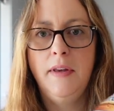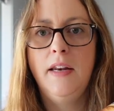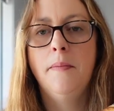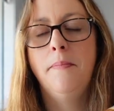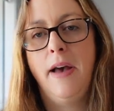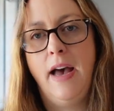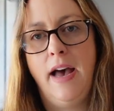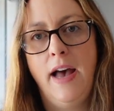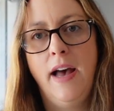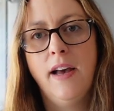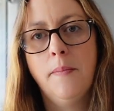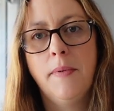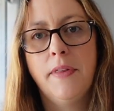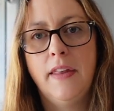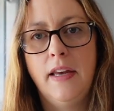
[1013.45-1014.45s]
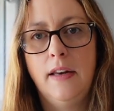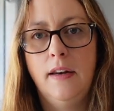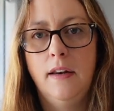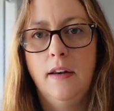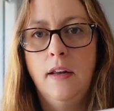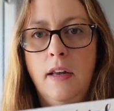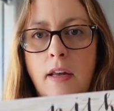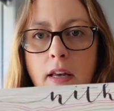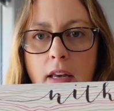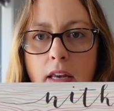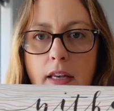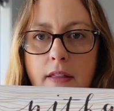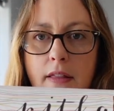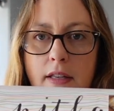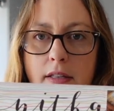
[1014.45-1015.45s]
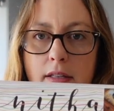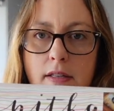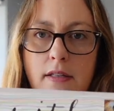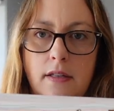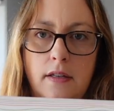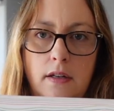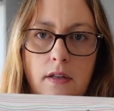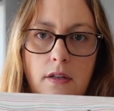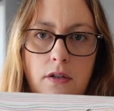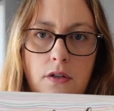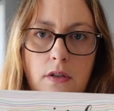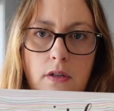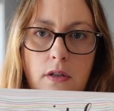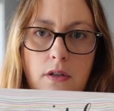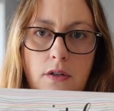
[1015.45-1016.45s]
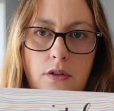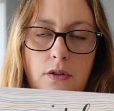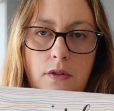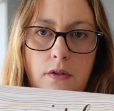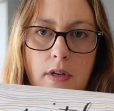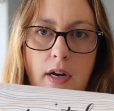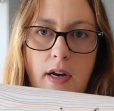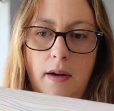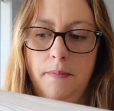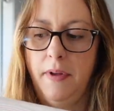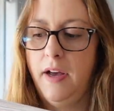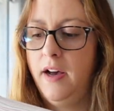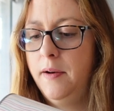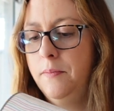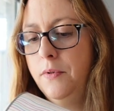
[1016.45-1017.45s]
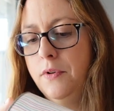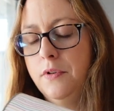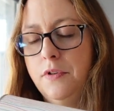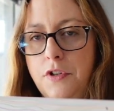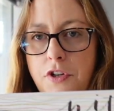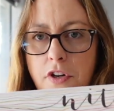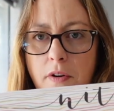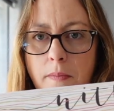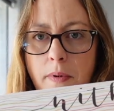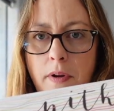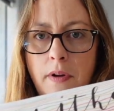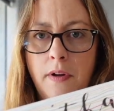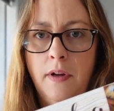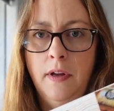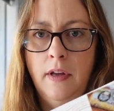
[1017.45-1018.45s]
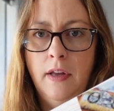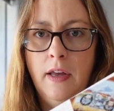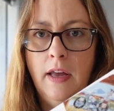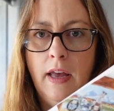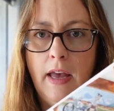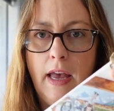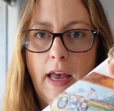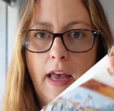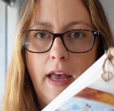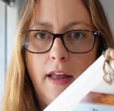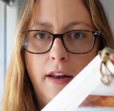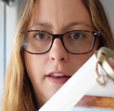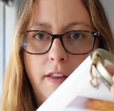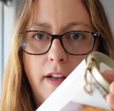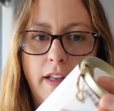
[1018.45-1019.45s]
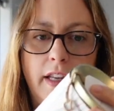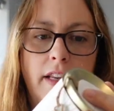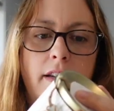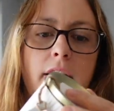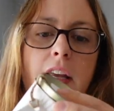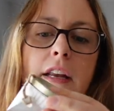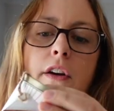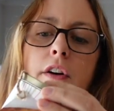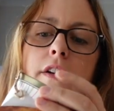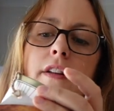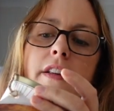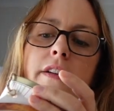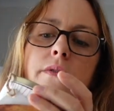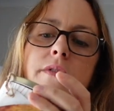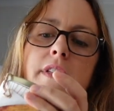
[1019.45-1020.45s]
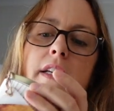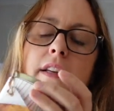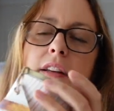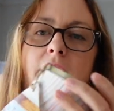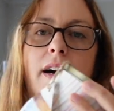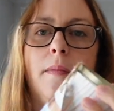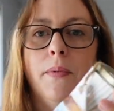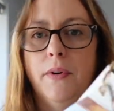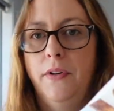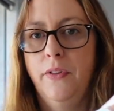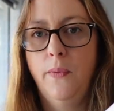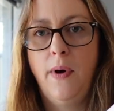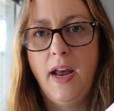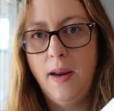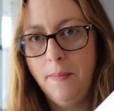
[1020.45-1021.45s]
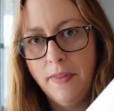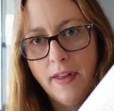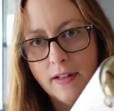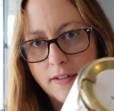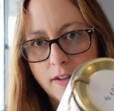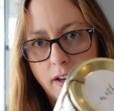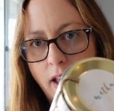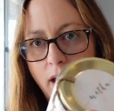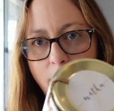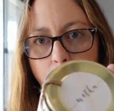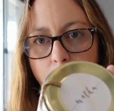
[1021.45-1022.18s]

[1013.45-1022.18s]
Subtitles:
a bag, but then in this cardboard tube, and the lid, it got a little dinged up on the way, but that's okay, I